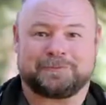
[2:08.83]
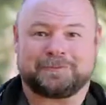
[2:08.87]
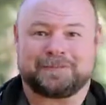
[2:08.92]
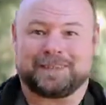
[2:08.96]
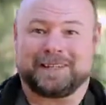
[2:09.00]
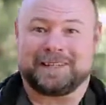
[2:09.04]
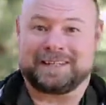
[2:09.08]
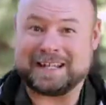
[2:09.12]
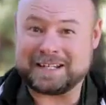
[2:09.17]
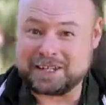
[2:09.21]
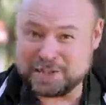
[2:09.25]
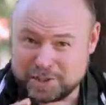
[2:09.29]

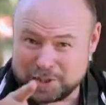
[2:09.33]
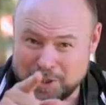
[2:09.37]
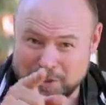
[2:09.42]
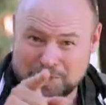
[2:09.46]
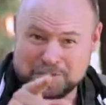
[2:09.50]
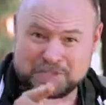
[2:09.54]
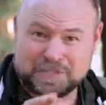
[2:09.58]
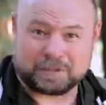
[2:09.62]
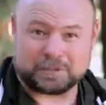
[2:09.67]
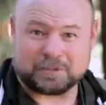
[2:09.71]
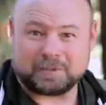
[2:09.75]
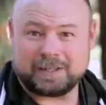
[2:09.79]
And that
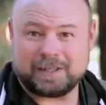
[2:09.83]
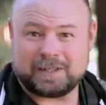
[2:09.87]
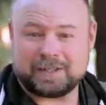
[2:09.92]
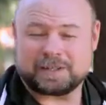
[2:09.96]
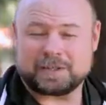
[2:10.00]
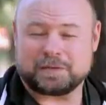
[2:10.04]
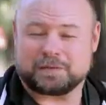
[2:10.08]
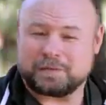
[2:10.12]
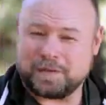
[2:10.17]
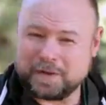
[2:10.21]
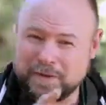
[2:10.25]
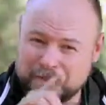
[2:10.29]
shows you
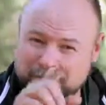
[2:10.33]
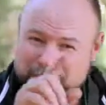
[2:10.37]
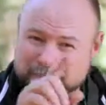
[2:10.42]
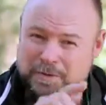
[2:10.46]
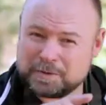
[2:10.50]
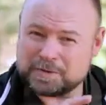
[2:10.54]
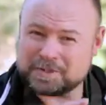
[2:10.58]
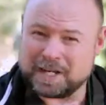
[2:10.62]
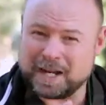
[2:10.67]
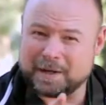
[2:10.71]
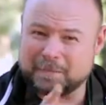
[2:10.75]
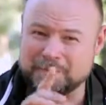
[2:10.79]
the very
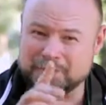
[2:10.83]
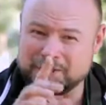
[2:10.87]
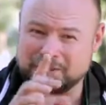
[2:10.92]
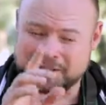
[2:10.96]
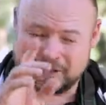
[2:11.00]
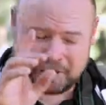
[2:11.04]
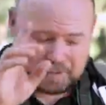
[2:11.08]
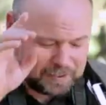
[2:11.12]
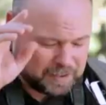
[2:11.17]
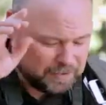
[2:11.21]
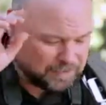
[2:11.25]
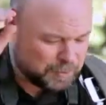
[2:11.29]
first option,
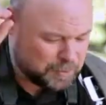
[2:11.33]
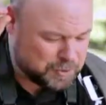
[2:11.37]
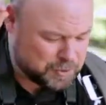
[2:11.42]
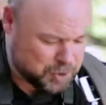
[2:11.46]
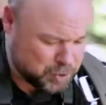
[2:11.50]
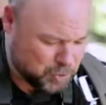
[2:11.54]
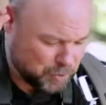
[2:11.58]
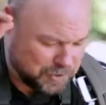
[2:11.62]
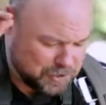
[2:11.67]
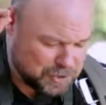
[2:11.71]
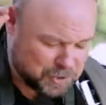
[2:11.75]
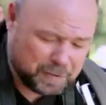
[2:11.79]
the very first
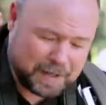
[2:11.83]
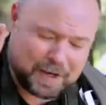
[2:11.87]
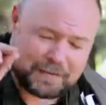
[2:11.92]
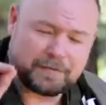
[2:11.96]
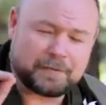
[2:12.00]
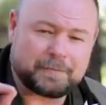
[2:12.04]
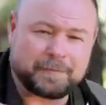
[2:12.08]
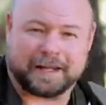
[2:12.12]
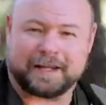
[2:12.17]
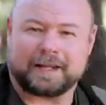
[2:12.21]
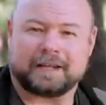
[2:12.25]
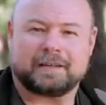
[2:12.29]
choice you
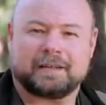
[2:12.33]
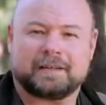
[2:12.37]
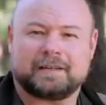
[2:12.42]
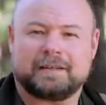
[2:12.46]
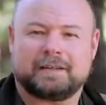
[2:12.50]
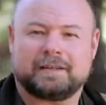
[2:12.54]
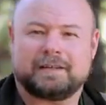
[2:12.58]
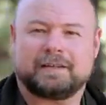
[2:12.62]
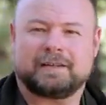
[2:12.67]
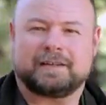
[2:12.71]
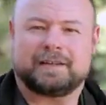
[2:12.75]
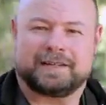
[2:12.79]
ever make
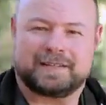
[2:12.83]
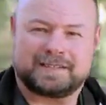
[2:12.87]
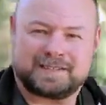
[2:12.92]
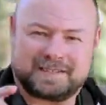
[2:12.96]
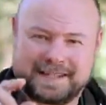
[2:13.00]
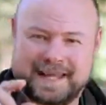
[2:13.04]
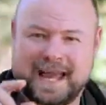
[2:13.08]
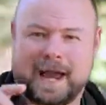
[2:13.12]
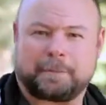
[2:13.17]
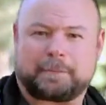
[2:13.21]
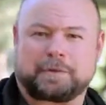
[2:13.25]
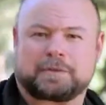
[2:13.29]
is
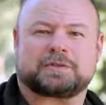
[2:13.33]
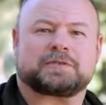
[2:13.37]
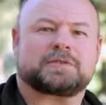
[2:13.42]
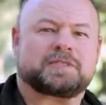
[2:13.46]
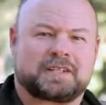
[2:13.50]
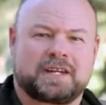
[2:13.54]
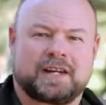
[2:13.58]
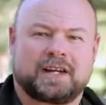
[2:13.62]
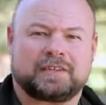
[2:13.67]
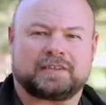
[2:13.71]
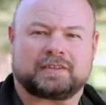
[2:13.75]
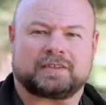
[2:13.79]
the aperture
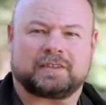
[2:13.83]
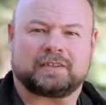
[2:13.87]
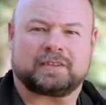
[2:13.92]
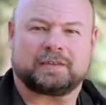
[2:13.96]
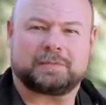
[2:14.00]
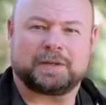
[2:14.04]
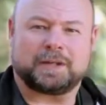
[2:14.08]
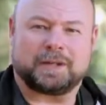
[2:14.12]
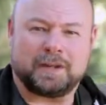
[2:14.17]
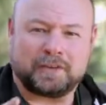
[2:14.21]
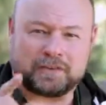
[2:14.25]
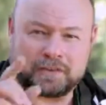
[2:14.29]
size,
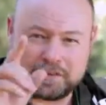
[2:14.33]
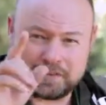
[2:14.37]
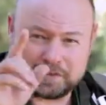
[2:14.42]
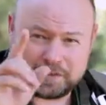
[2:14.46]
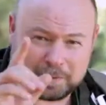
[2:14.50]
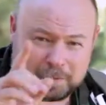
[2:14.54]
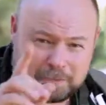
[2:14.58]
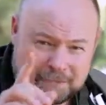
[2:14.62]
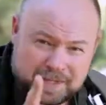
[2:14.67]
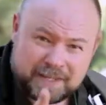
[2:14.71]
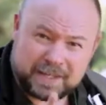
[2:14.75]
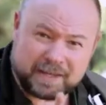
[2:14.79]
because it's
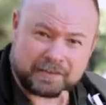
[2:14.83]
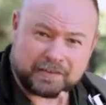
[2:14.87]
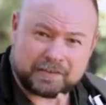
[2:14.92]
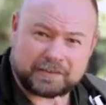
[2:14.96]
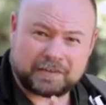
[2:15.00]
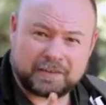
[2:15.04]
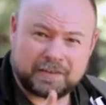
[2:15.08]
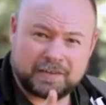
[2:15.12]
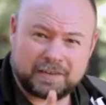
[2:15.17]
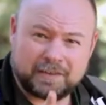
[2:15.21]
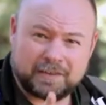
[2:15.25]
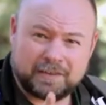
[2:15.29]
from
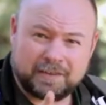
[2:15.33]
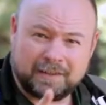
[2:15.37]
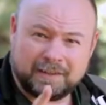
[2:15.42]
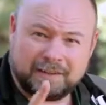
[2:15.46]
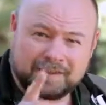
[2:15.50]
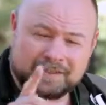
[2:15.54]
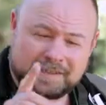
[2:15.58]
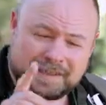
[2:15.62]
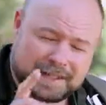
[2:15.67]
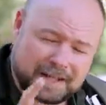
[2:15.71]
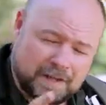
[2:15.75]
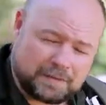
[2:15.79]
this
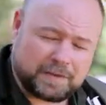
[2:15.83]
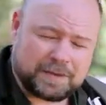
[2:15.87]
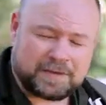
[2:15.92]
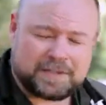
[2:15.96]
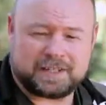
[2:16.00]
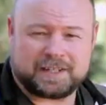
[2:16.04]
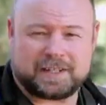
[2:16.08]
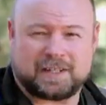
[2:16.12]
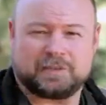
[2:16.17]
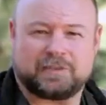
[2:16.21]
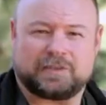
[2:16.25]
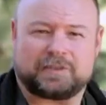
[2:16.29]
that
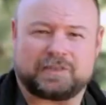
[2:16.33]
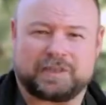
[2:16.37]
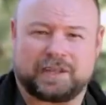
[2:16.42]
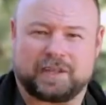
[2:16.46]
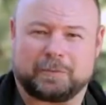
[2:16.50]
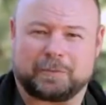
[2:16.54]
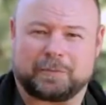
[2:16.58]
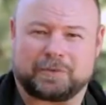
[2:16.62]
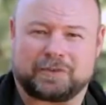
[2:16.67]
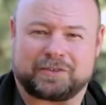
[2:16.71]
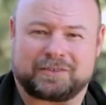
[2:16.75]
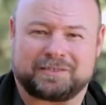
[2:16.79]
everything else
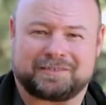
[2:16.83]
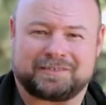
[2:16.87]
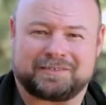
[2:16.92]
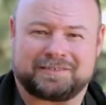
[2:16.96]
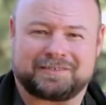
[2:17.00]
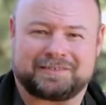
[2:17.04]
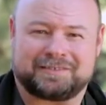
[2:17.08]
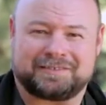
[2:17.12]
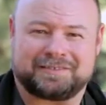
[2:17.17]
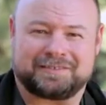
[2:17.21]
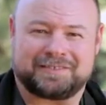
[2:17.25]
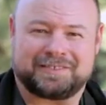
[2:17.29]
stems.
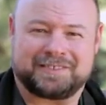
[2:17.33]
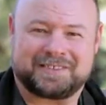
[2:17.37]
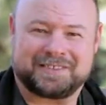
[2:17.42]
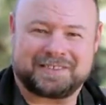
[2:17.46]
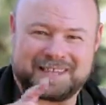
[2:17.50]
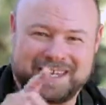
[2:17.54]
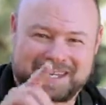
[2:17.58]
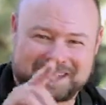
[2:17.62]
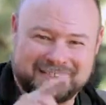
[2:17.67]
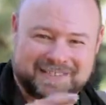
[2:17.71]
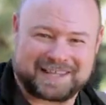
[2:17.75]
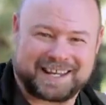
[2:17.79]

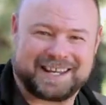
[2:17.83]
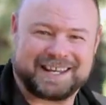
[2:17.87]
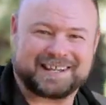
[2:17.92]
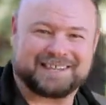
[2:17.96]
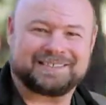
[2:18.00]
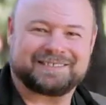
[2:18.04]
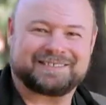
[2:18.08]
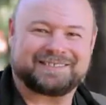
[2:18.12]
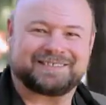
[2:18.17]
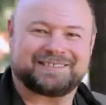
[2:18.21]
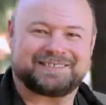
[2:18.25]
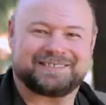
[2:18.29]
Thanks, gang.
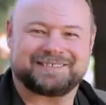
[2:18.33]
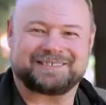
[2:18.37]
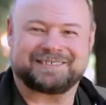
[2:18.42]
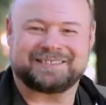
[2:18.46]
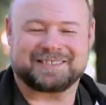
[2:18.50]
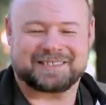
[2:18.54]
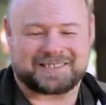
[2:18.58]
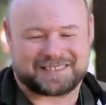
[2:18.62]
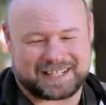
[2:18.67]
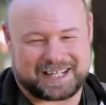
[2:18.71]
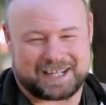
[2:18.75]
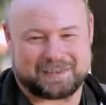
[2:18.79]

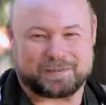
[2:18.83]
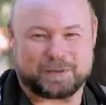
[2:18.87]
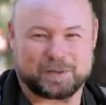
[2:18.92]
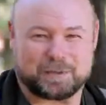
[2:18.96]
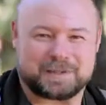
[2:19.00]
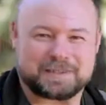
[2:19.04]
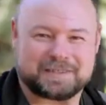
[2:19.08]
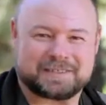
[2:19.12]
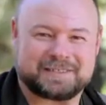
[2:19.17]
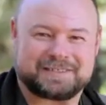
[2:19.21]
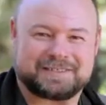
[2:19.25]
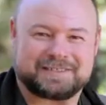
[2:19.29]
Stay in
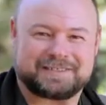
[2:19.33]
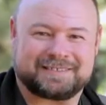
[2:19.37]
focus.